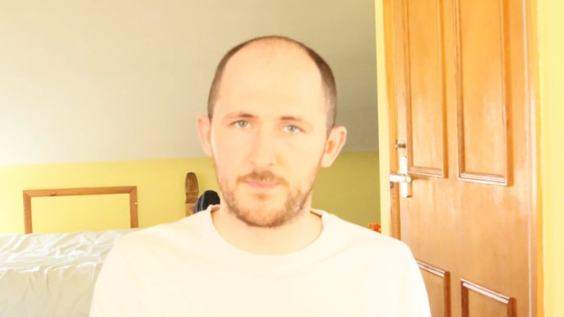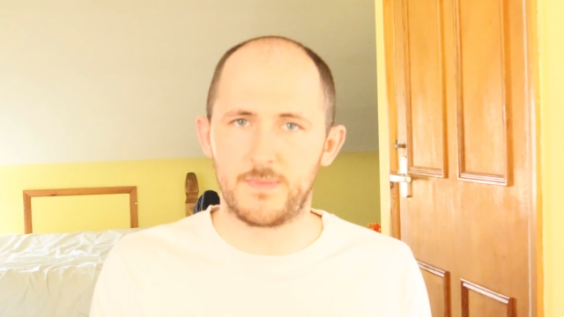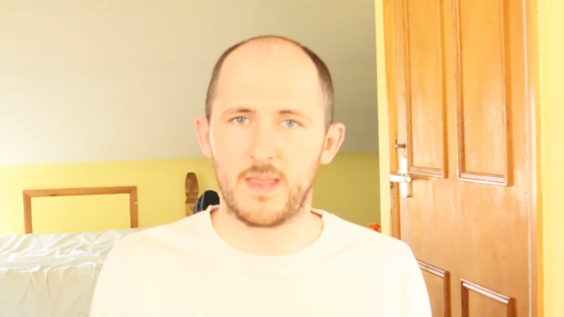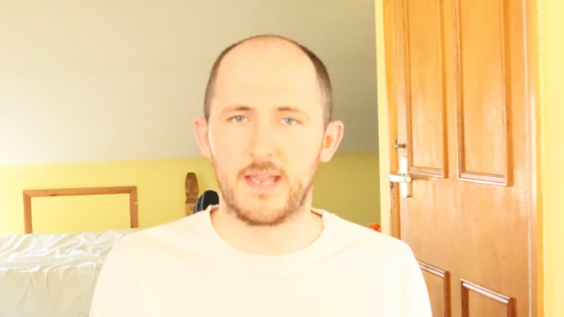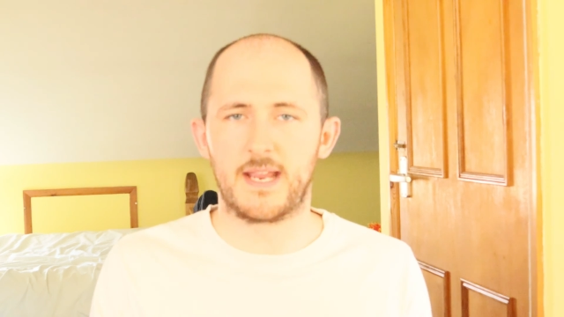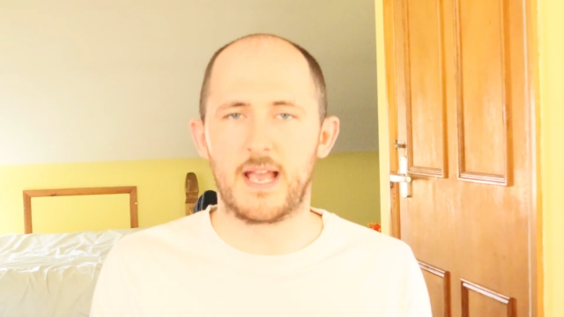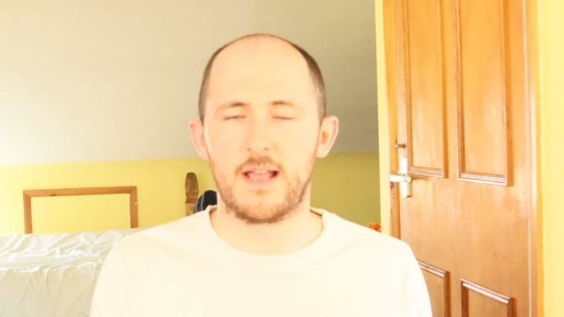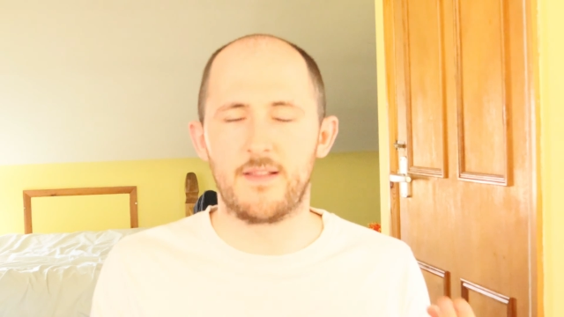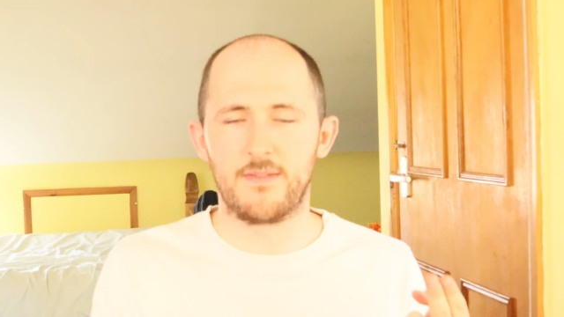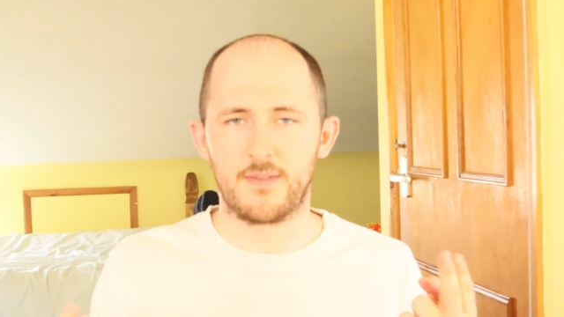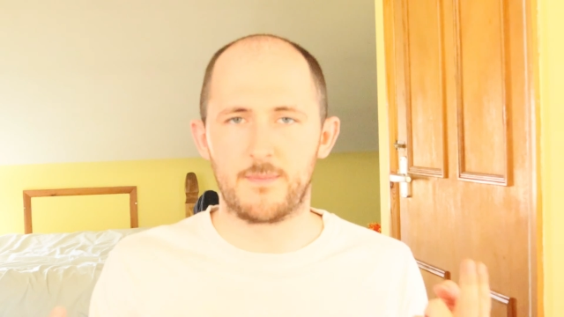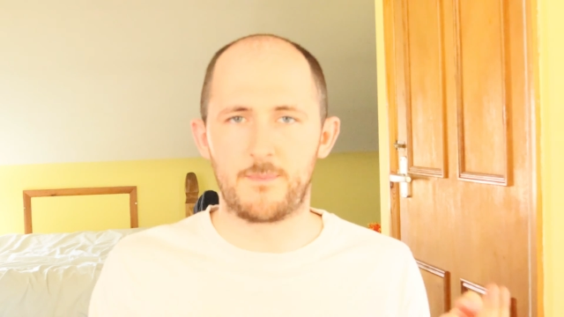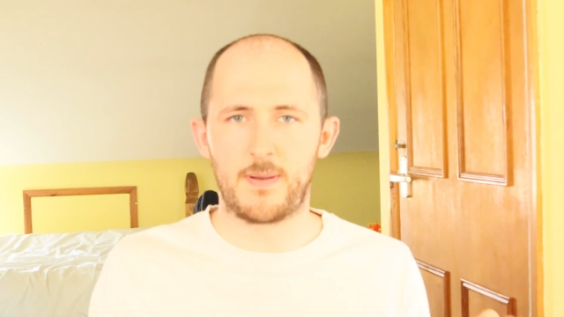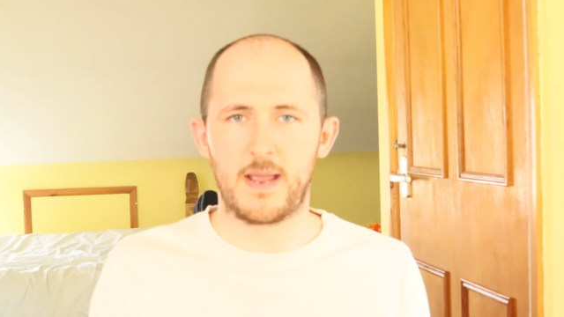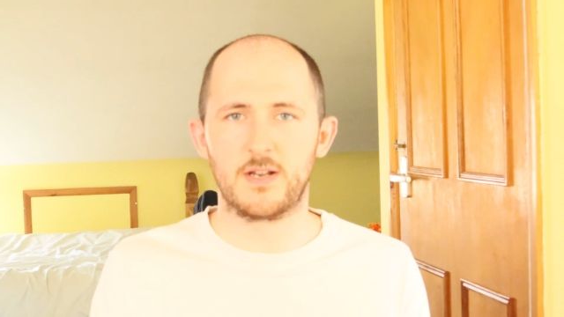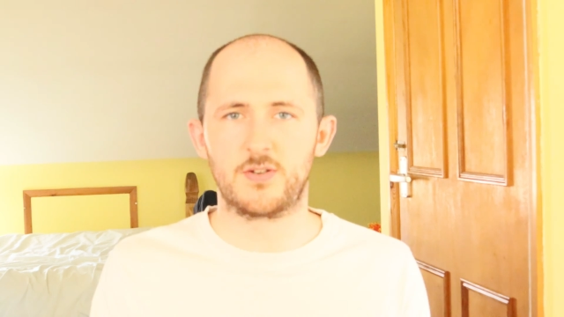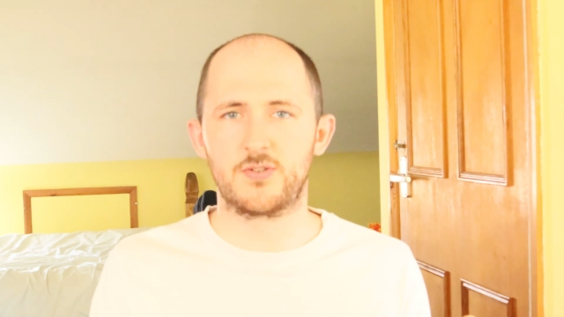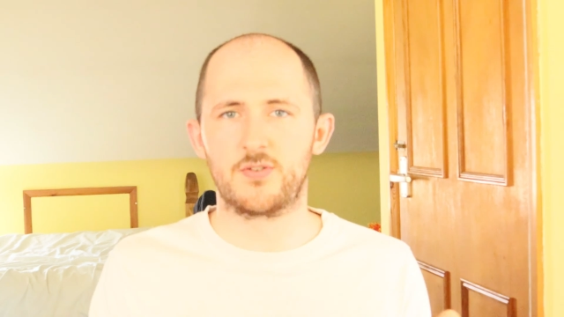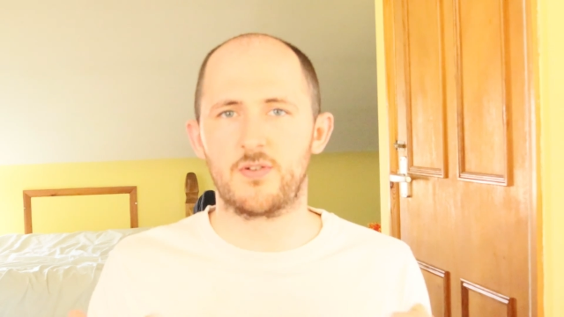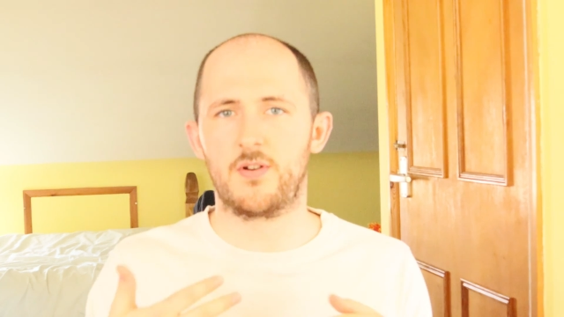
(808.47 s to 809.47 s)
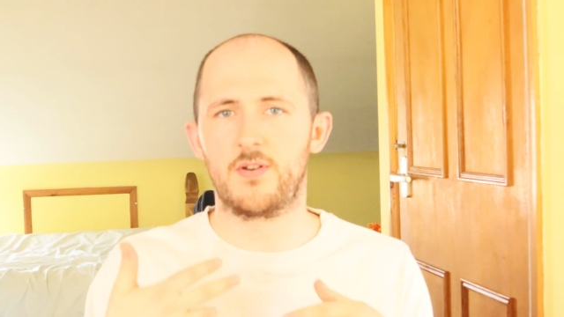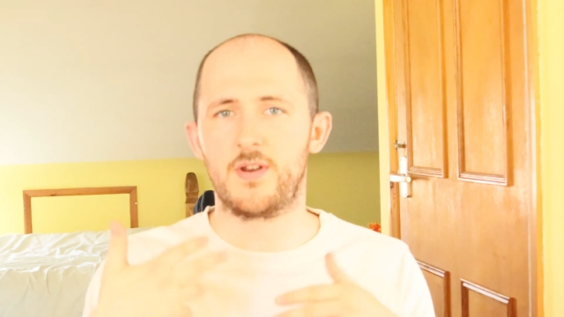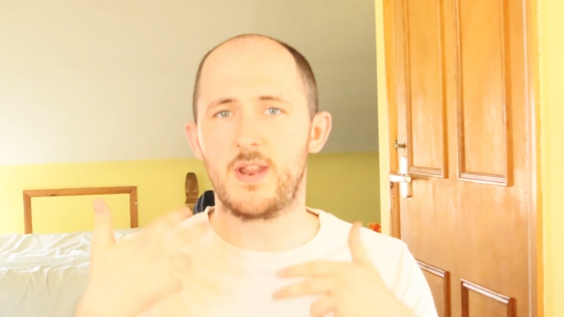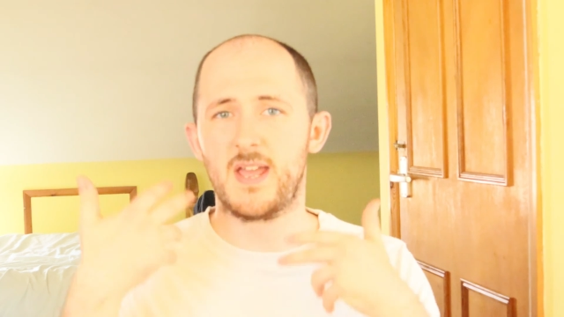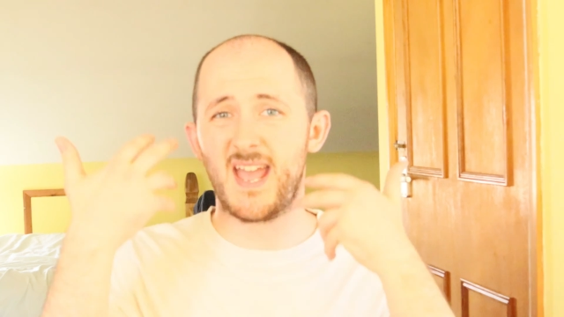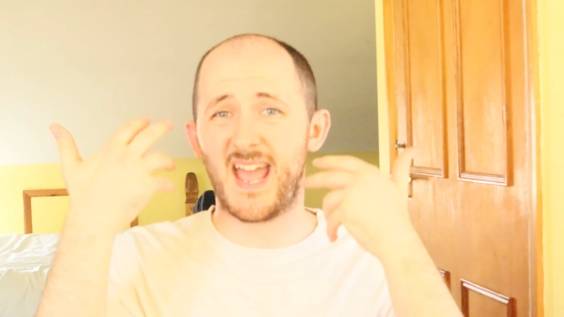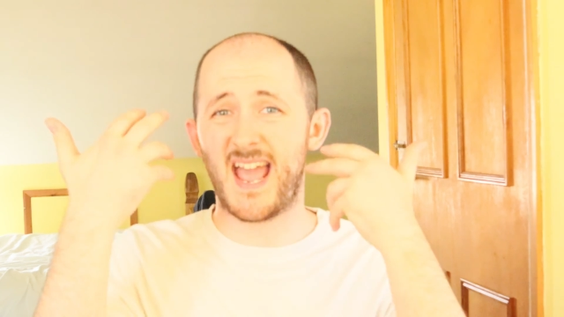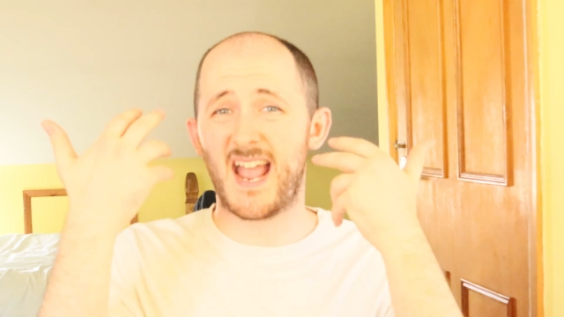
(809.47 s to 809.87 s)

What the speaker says: Patreon.